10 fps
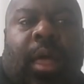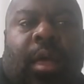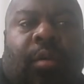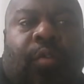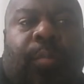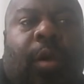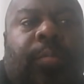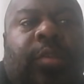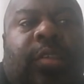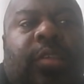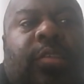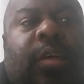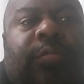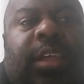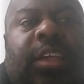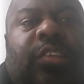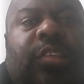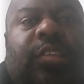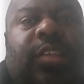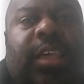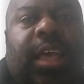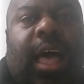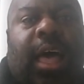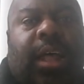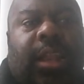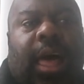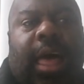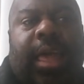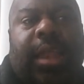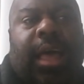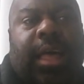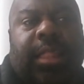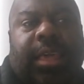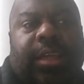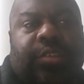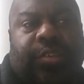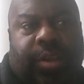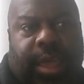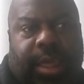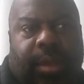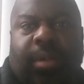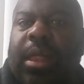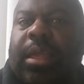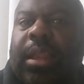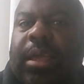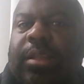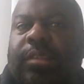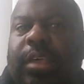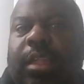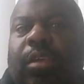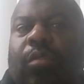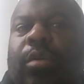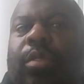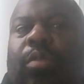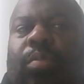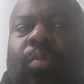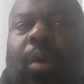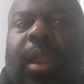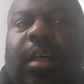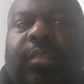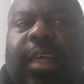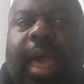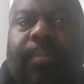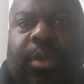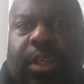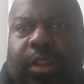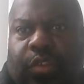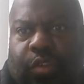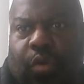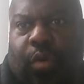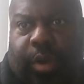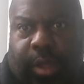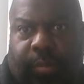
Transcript: For purposes of decency online on the internet, I'm not going to continue with what else happened in the story.